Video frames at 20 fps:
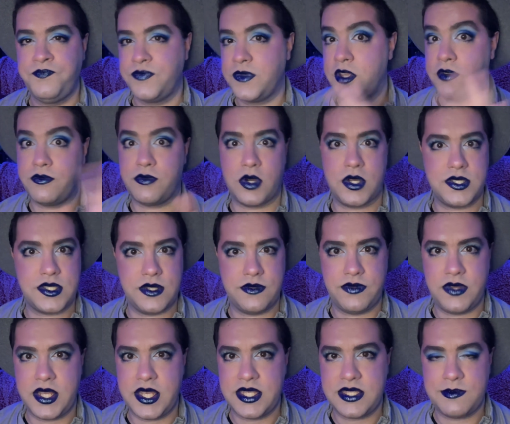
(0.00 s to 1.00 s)
Frosted
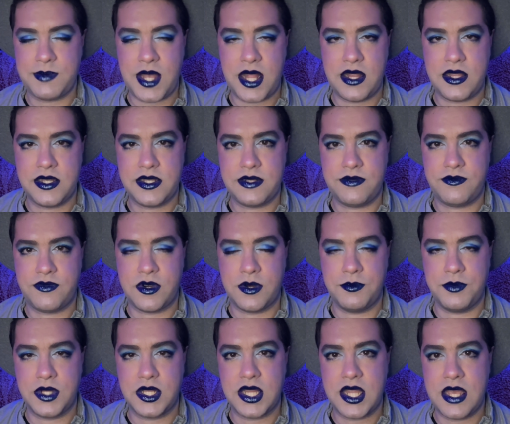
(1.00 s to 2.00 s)
Flakes palette
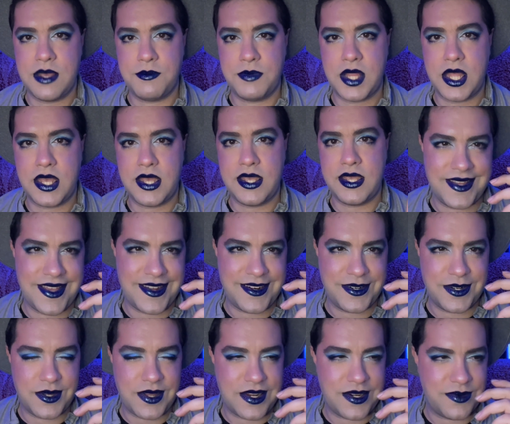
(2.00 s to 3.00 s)
from Glamlight. I don't
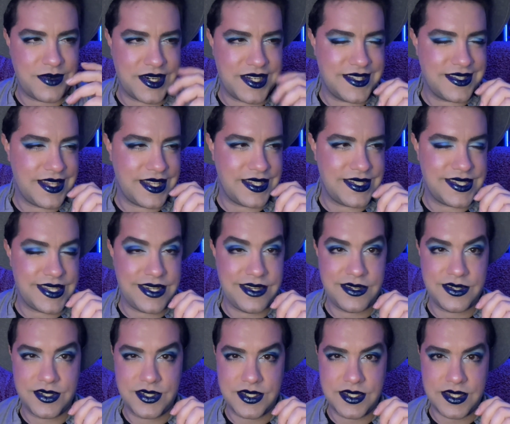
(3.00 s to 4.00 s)
know, I don't want to like sit here
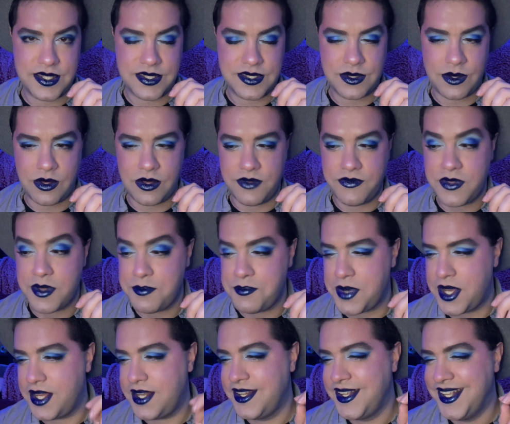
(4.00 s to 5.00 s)
and just list all of them,
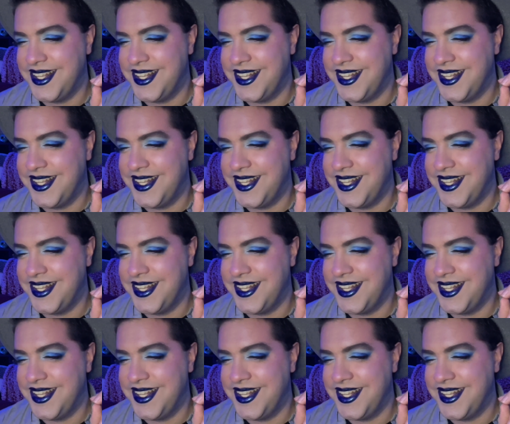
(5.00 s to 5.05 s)
but